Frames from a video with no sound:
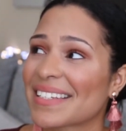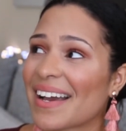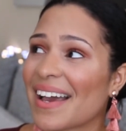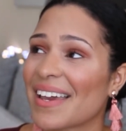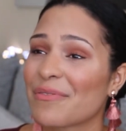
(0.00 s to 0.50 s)

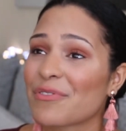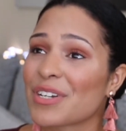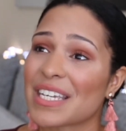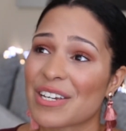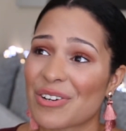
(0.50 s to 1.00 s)
guy for
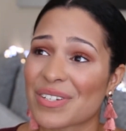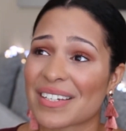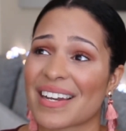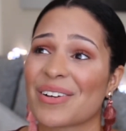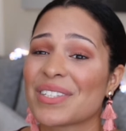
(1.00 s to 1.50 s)
years,
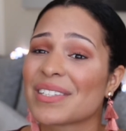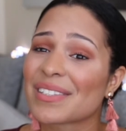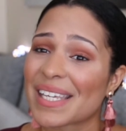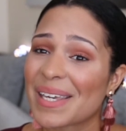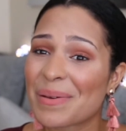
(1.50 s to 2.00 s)
and now to
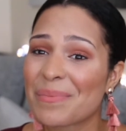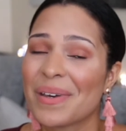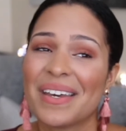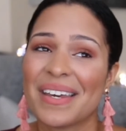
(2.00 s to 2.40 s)
see him,